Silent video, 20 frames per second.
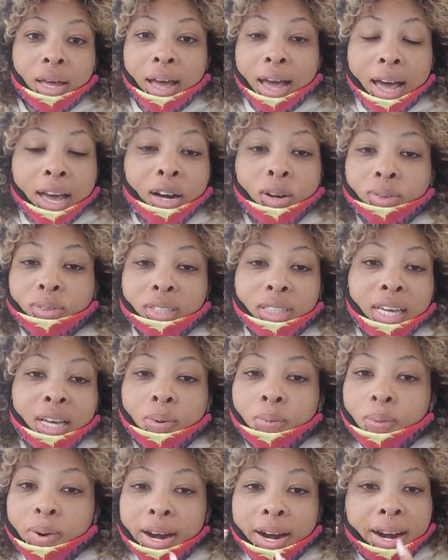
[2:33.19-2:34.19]
I don't think
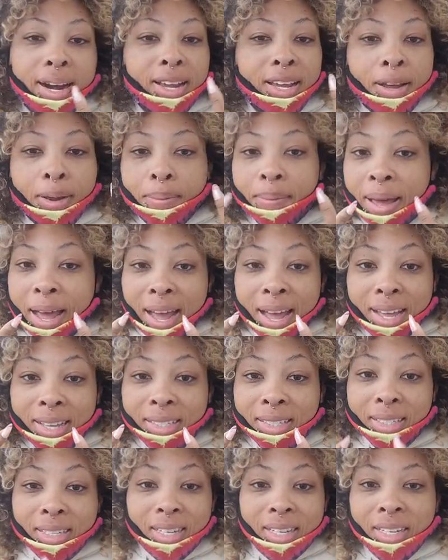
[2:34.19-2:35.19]
wearing your
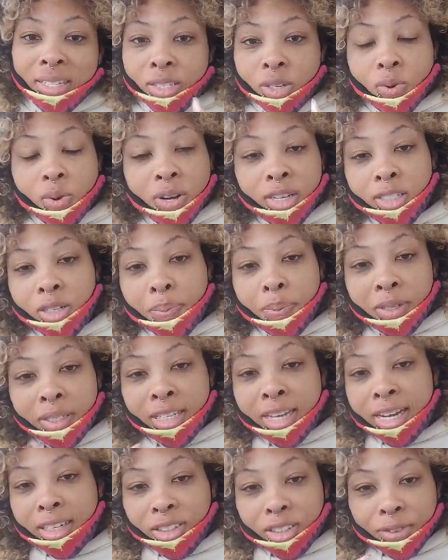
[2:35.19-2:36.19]
mask is going to
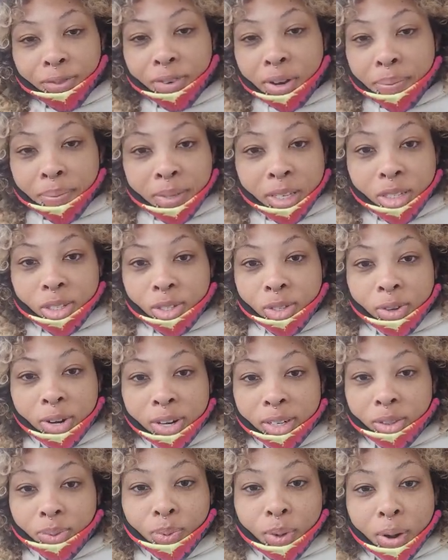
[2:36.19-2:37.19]
protect you from this
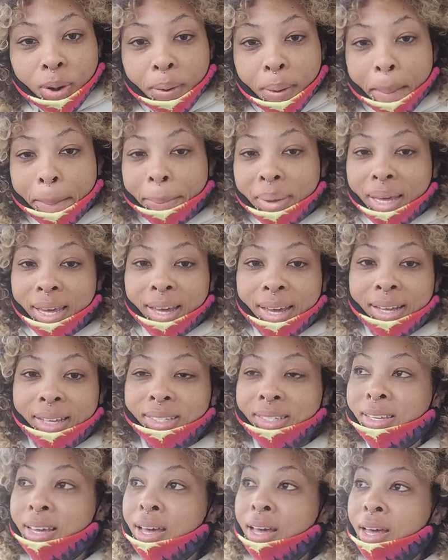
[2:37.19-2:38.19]
sore throat
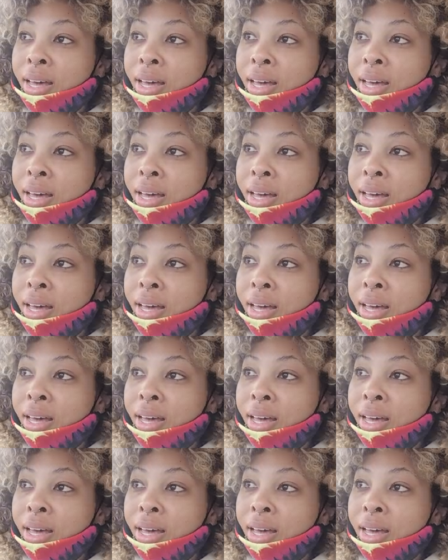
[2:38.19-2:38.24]
because,